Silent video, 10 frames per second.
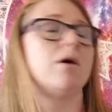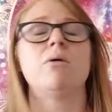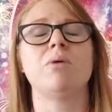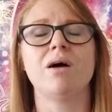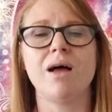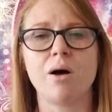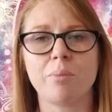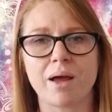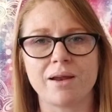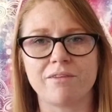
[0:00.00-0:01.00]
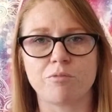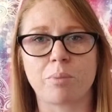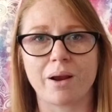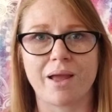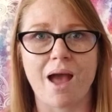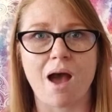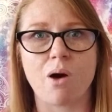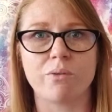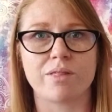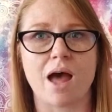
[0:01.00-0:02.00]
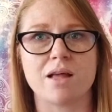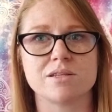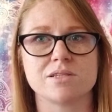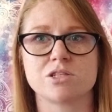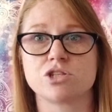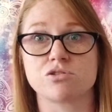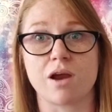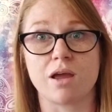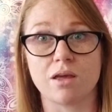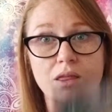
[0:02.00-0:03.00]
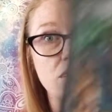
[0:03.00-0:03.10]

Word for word: will help kind of bring out that strength